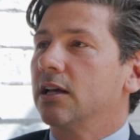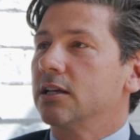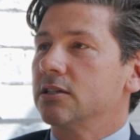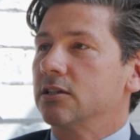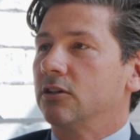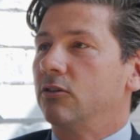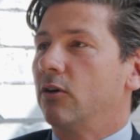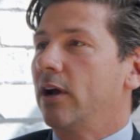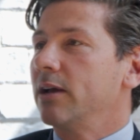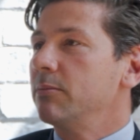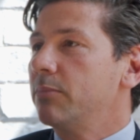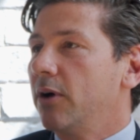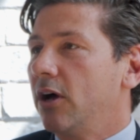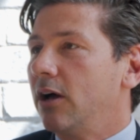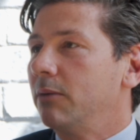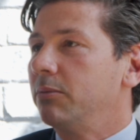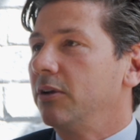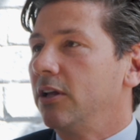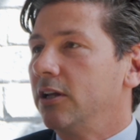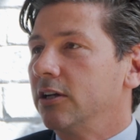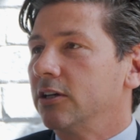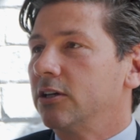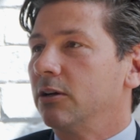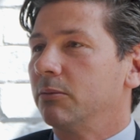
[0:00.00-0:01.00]
has a great
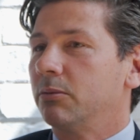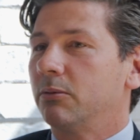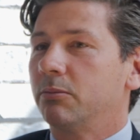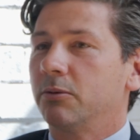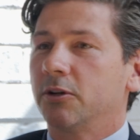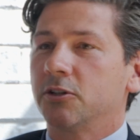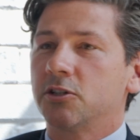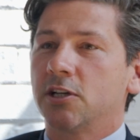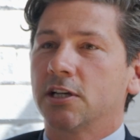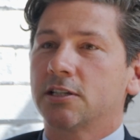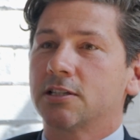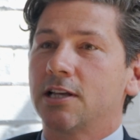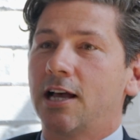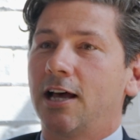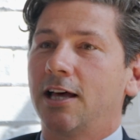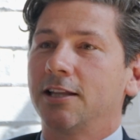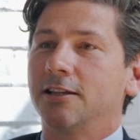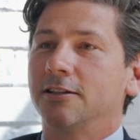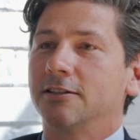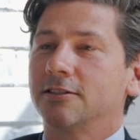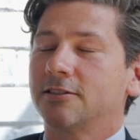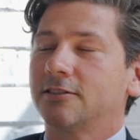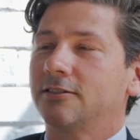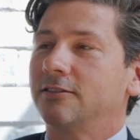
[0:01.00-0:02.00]
pipeline of copper projects,
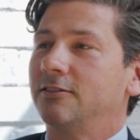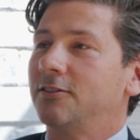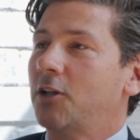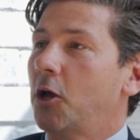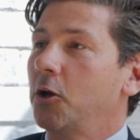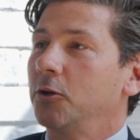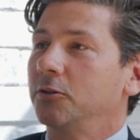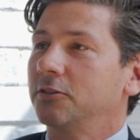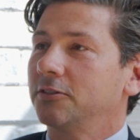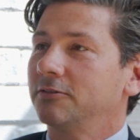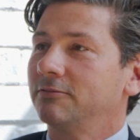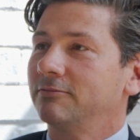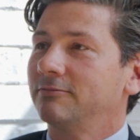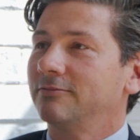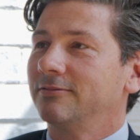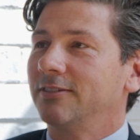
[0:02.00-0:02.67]
others don't.